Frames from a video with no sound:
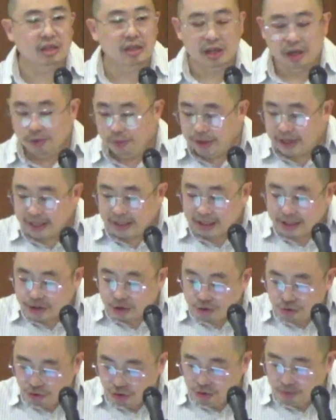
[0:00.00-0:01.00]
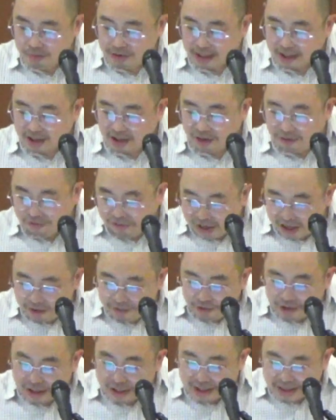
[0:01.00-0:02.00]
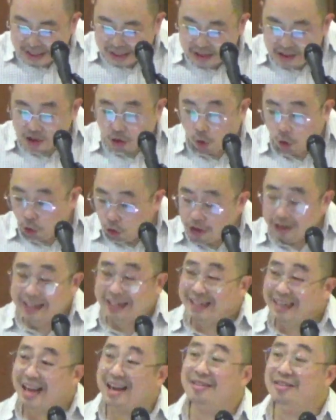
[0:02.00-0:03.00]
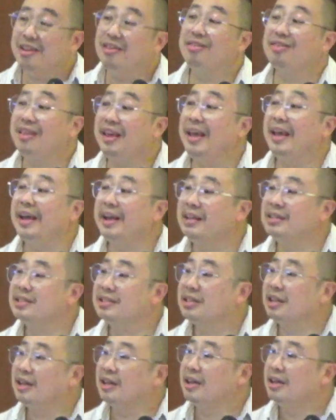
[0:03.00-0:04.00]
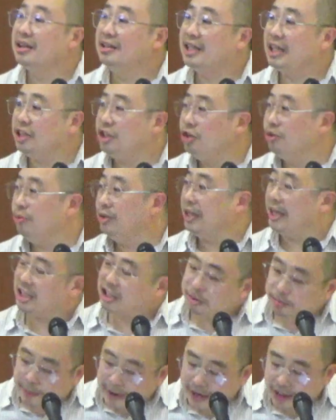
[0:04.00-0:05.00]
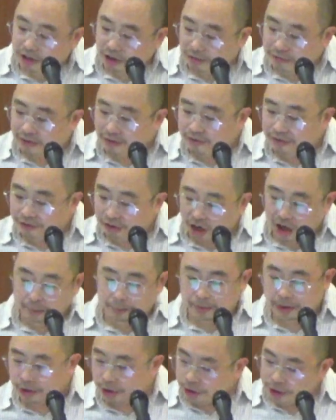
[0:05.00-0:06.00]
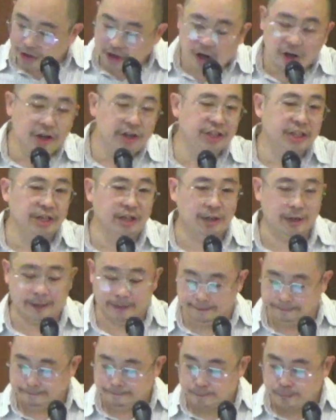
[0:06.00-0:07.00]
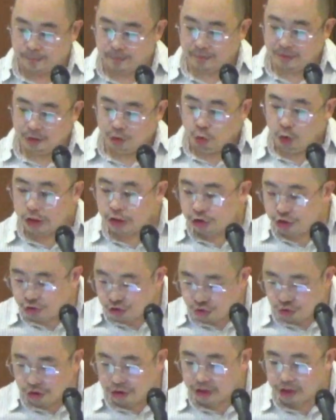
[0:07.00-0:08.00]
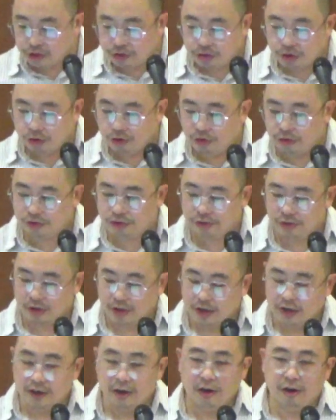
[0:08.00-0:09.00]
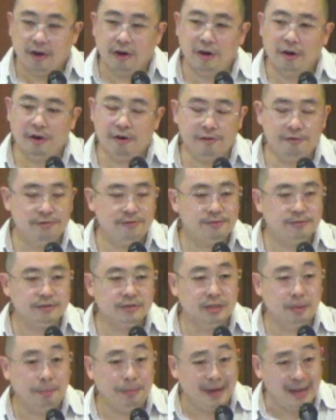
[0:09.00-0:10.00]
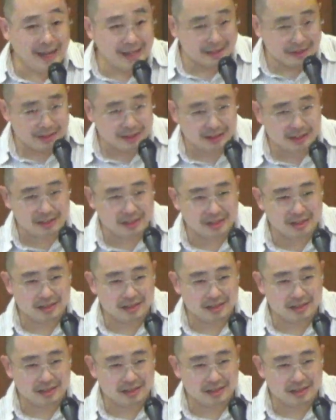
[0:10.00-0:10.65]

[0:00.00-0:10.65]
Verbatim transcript: We can assume that he faithfully did the ordinary things that you would expect of a farmer or gardener to ensure the growth of the plants.